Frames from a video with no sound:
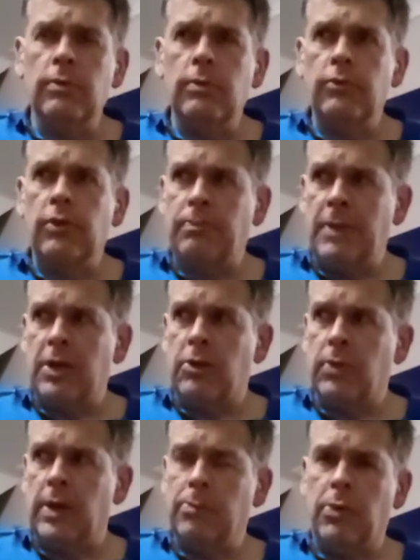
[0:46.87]
just make a
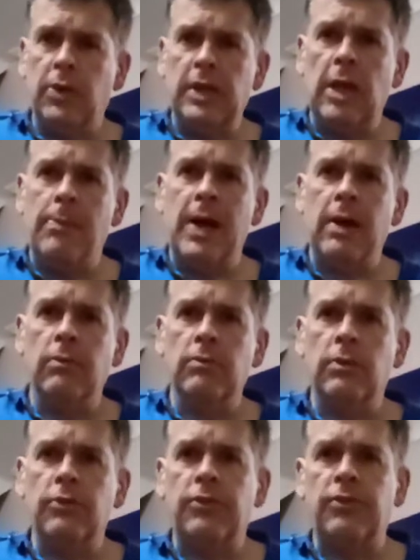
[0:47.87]
quick point about
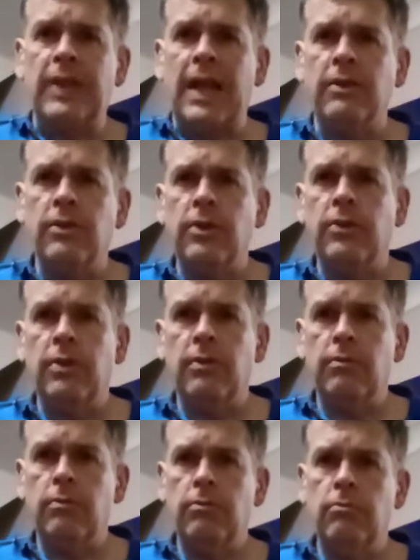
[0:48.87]
standard
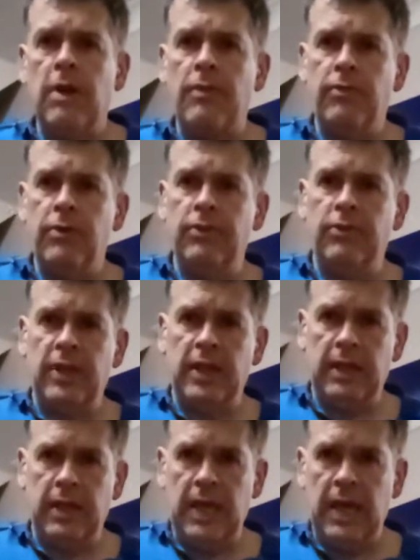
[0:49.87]
referencing
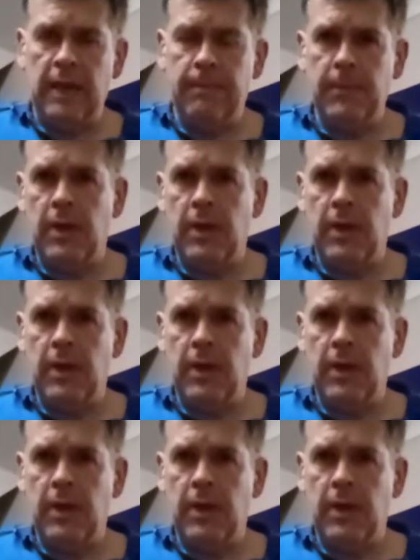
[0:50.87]
here,